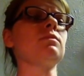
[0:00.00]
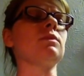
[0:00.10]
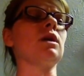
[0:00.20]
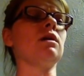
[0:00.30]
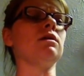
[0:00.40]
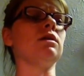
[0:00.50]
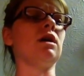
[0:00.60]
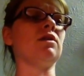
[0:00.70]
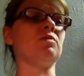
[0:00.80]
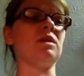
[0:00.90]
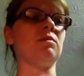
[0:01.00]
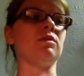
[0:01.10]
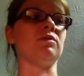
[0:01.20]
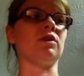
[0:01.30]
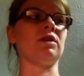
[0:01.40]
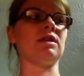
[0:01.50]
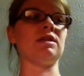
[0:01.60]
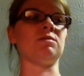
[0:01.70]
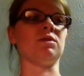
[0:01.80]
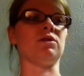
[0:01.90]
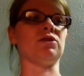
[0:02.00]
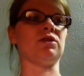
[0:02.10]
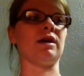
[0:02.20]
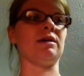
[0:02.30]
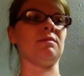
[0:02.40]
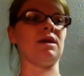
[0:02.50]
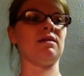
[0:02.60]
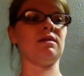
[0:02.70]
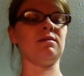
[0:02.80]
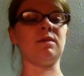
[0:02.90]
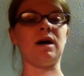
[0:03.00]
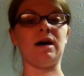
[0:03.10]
A lot of people have heard of these but aren't sure how to make them.